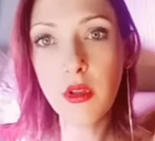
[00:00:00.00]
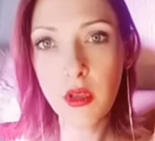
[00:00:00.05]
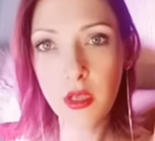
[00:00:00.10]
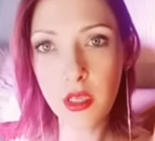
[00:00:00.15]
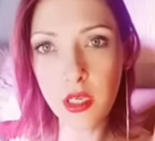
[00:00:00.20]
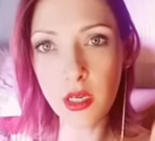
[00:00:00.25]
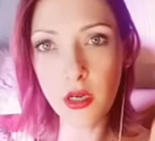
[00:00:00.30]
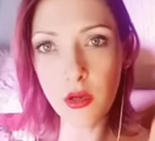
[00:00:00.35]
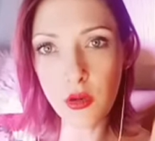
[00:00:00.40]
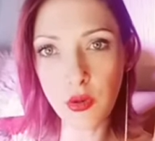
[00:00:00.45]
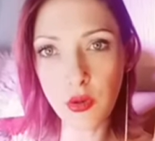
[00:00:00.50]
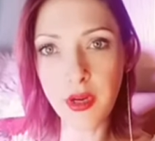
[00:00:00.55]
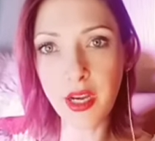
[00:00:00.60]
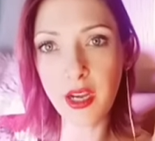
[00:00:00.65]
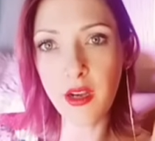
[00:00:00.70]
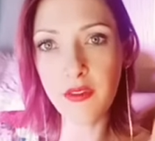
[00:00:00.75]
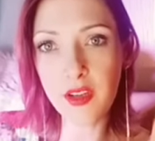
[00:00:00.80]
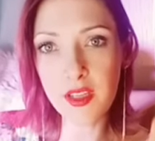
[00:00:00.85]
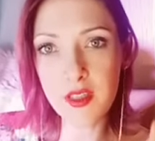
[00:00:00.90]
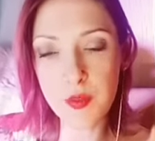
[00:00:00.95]
You know,
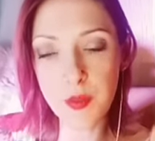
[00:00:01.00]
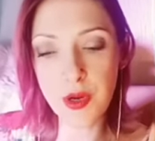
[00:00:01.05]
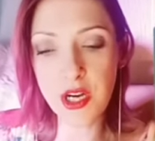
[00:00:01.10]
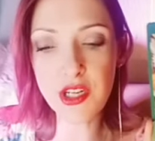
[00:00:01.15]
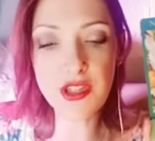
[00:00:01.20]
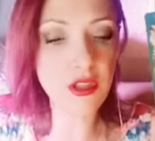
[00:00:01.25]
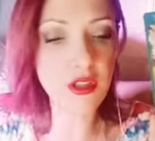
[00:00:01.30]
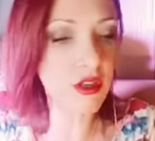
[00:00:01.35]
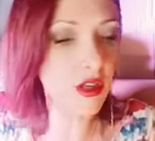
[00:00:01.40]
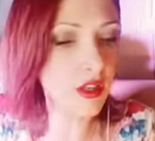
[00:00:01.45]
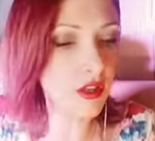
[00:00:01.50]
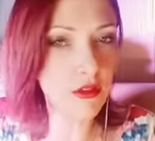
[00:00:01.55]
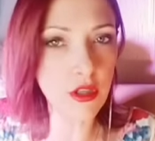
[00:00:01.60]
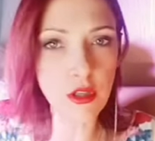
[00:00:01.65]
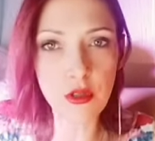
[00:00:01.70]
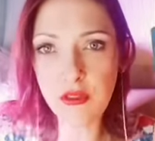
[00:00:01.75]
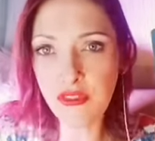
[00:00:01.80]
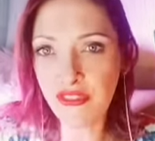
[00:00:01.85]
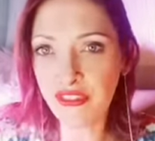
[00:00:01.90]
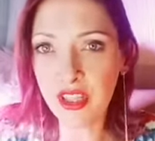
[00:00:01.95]
creative expression on your
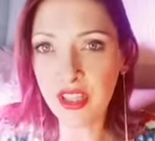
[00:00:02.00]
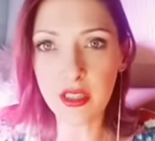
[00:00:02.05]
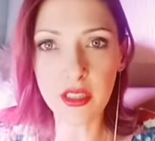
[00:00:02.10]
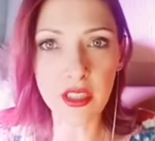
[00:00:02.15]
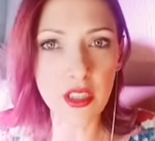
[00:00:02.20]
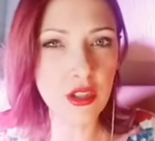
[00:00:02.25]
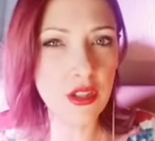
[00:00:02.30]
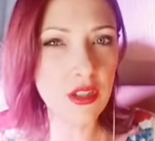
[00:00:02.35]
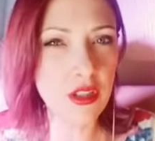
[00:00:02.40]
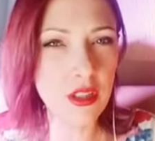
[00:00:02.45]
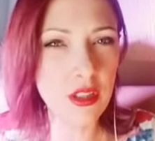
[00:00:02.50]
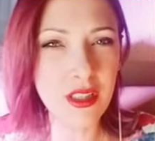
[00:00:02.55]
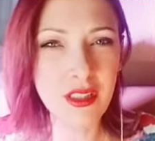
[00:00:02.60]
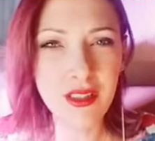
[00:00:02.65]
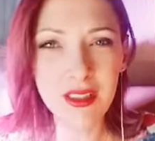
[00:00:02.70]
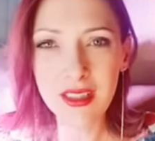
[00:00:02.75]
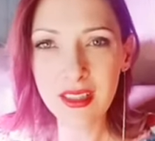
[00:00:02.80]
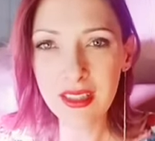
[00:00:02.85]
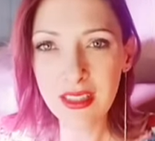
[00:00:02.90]
own, feeling good,